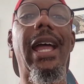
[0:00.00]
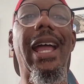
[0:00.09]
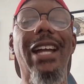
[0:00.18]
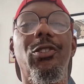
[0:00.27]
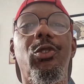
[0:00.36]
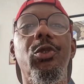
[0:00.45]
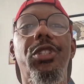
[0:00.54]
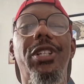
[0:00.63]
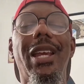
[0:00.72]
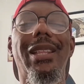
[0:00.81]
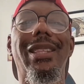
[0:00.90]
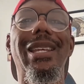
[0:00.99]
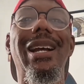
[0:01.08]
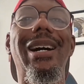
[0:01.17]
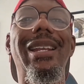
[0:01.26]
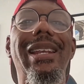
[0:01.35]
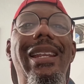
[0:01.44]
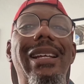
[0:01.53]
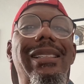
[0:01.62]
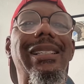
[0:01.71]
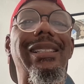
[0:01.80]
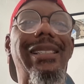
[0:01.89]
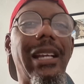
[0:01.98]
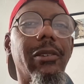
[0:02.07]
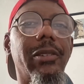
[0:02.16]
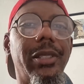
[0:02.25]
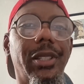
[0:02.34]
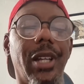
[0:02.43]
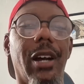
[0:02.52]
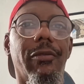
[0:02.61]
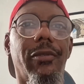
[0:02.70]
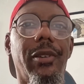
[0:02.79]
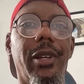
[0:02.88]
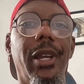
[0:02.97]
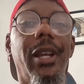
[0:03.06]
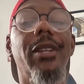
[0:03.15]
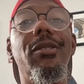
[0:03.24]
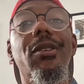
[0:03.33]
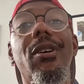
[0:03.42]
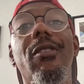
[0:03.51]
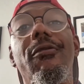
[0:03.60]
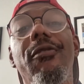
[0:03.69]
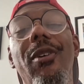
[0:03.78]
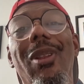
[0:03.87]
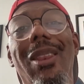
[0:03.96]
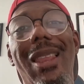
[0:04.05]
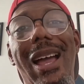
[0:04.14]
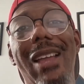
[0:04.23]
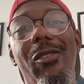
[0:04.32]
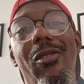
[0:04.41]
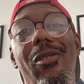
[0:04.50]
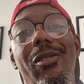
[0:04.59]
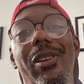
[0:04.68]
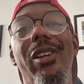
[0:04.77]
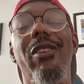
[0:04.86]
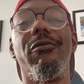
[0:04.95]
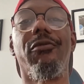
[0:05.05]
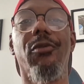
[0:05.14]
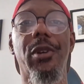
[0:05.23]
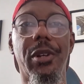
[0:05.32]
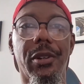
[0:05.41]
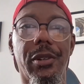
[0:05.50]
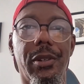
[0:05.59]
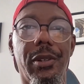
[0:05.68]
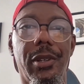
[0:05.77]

As you shed the unnecessary stuff, you're going to feel lighter and freer.